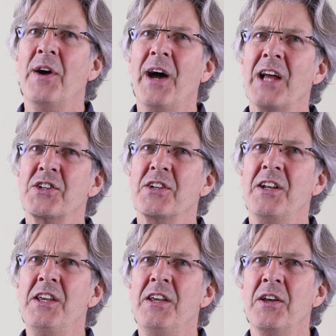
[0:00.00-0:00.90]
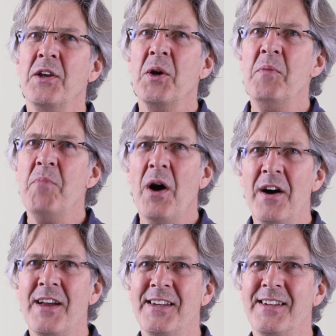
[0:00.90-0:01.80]
actually
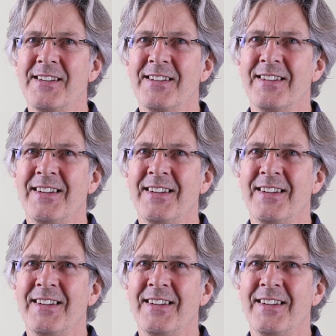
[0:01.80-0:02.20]
combined.